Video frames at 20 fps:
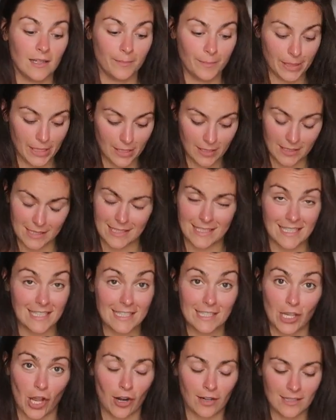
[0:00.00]
because
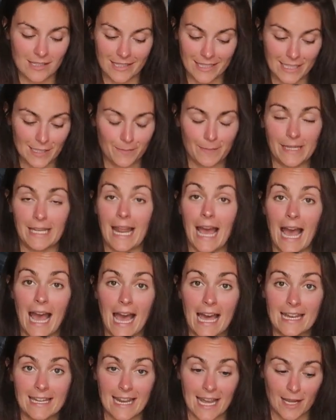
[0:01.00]
this honestly has been
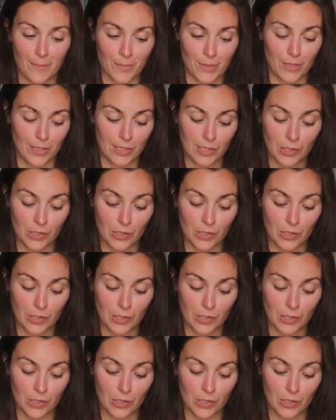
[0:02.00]
a nightmare.